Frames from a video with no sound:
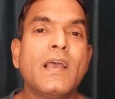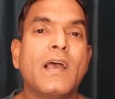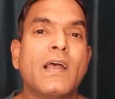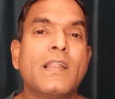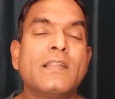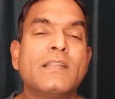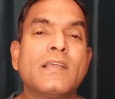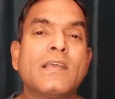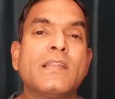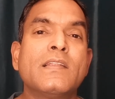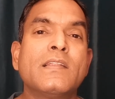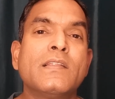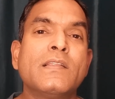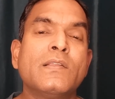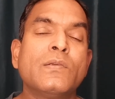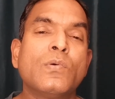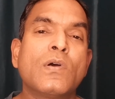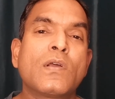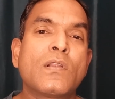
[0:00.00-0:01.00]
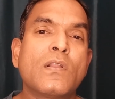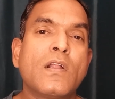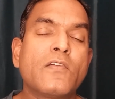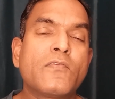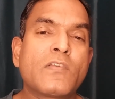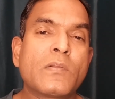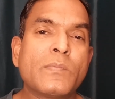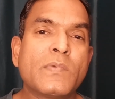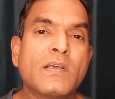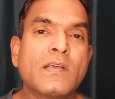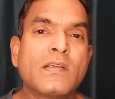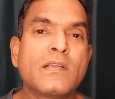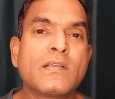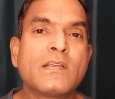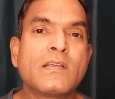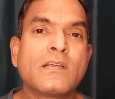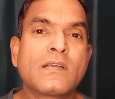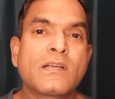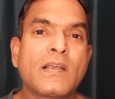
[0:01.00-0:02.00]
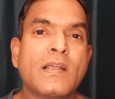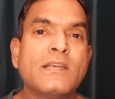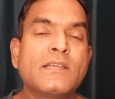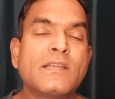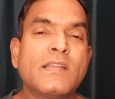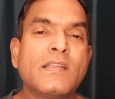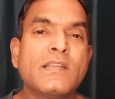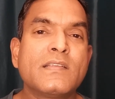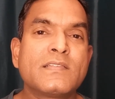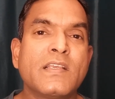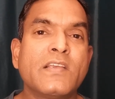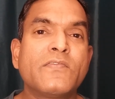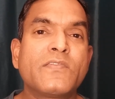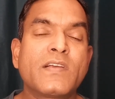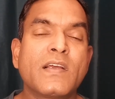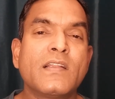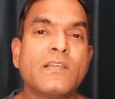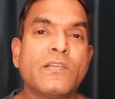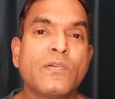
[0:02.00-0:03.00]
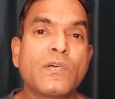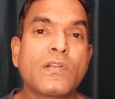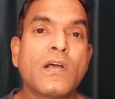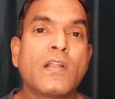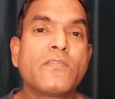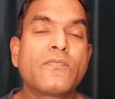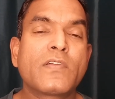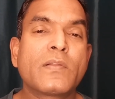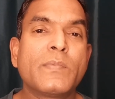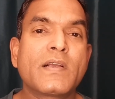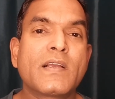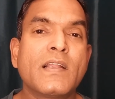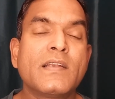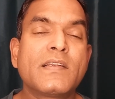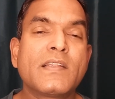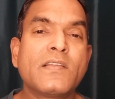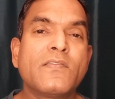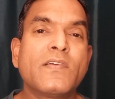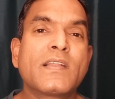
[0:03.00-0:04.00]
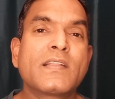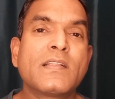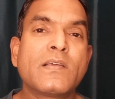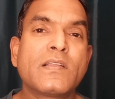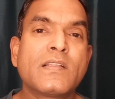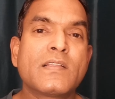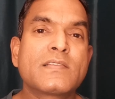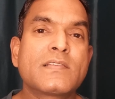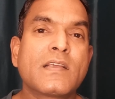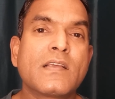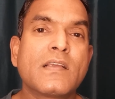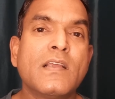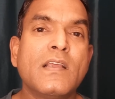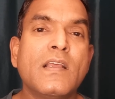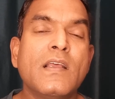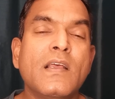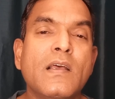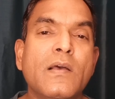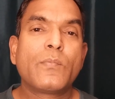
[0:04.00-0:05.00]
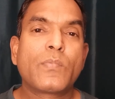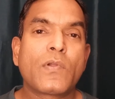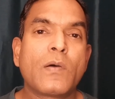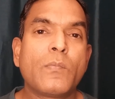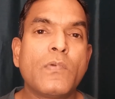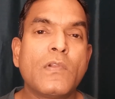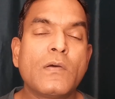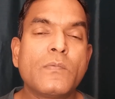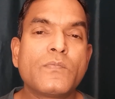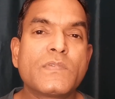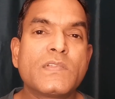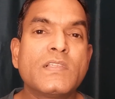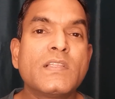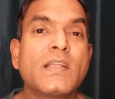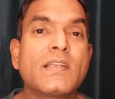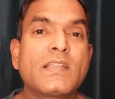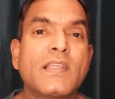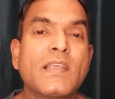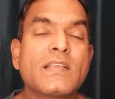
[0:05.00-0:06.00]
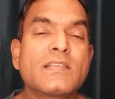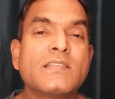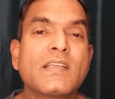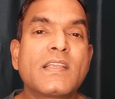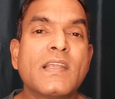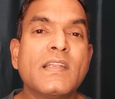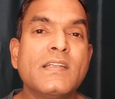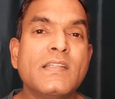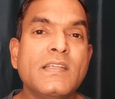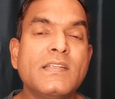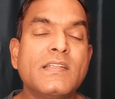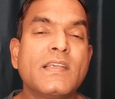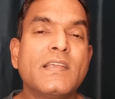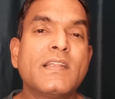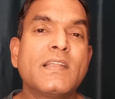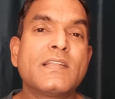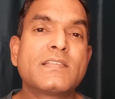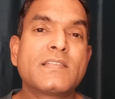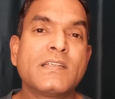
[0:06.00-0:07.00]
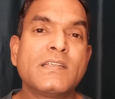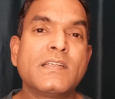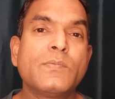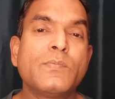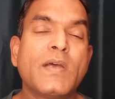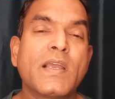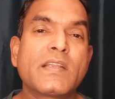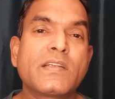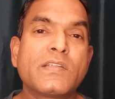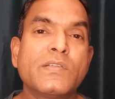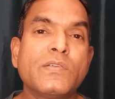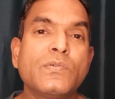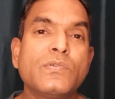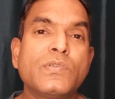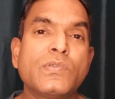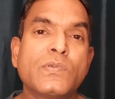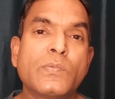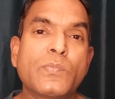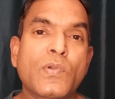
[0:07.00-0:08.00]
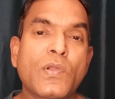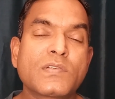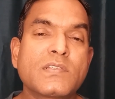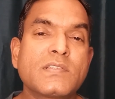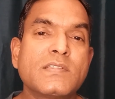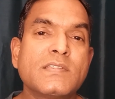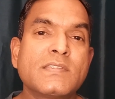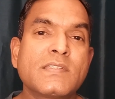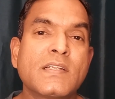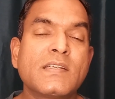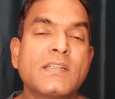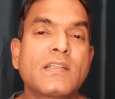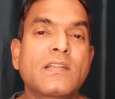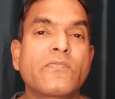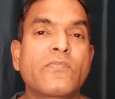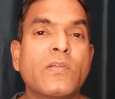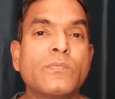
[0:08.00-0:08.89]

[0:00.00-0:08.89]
and then you are not from a country safe, you are not from a country where there is a problem, in that case they can detain and send it back to you to a processing center.